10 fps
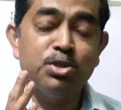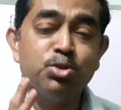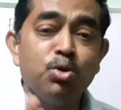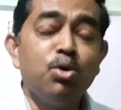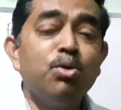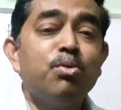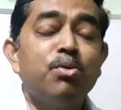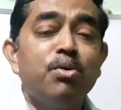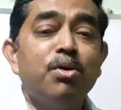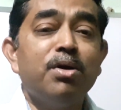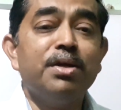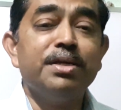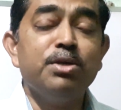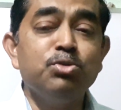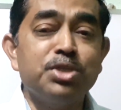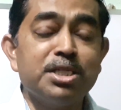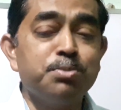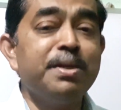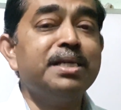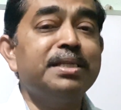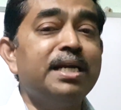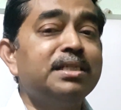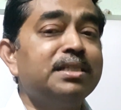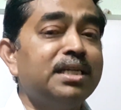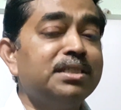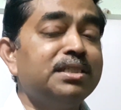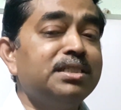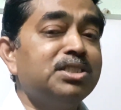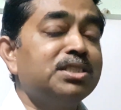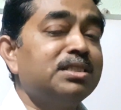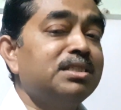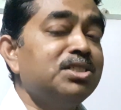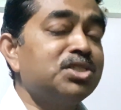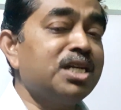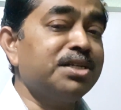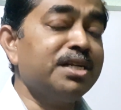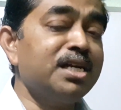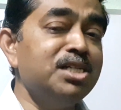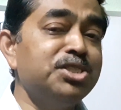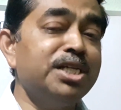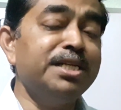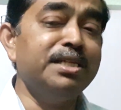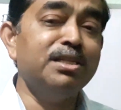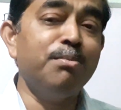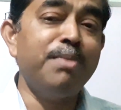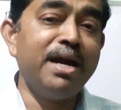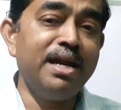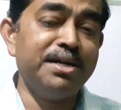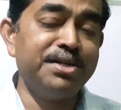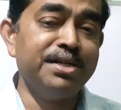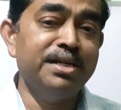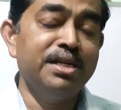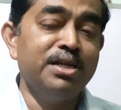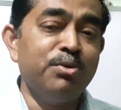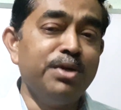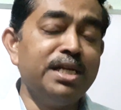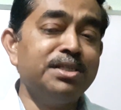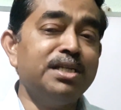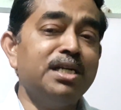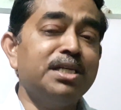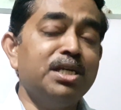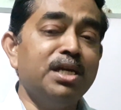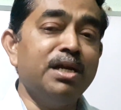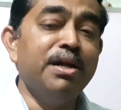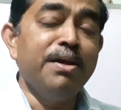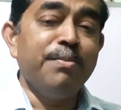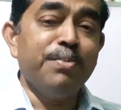So you suspect that this starter culture in the vat where the